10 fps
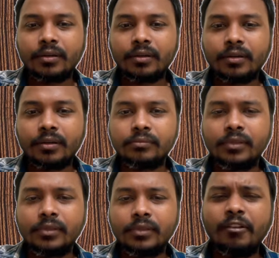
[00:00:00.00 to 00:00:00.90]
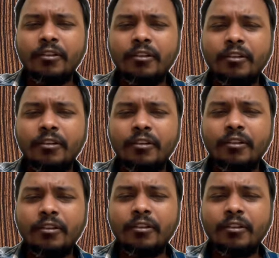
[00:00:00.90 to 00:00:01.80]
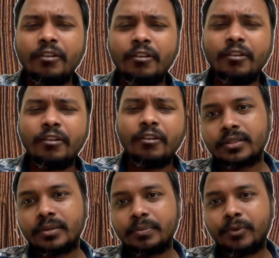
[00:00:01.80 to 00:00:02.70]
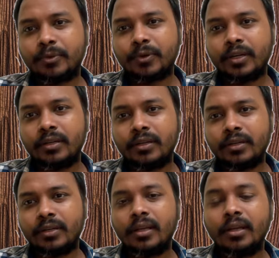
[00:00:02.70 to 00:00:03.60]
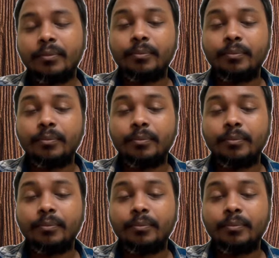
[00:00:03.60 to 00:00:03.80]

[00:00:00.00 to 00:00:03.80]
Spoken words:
But if, see once again, if I will take with the queen